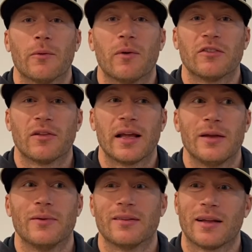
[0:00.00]
It wasn't like
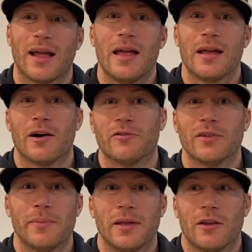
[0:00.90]
he was like, "Hey, I'll
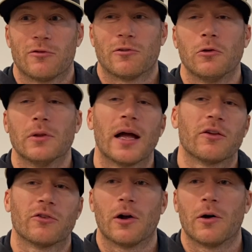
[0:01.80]
flip you this
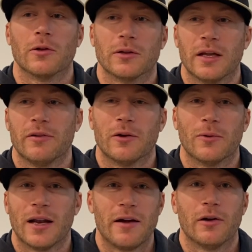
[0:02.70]
Rolex or I'll give you
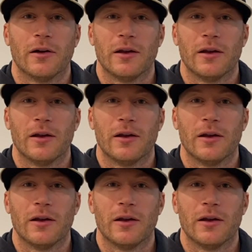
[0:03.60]
whatever."